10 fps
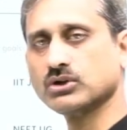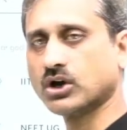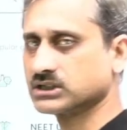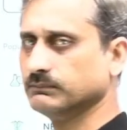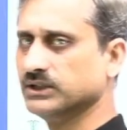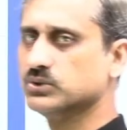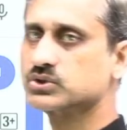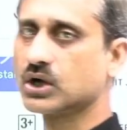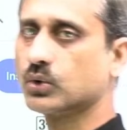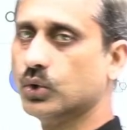simply use the
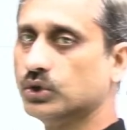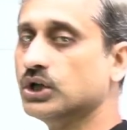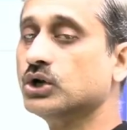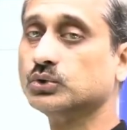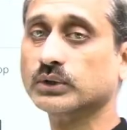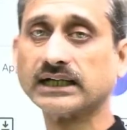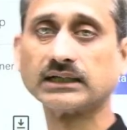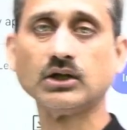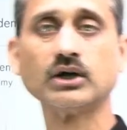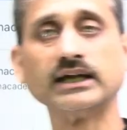code to get
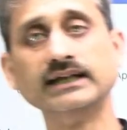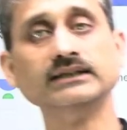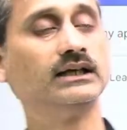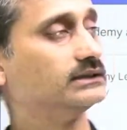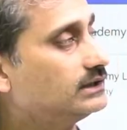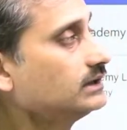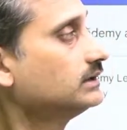along in the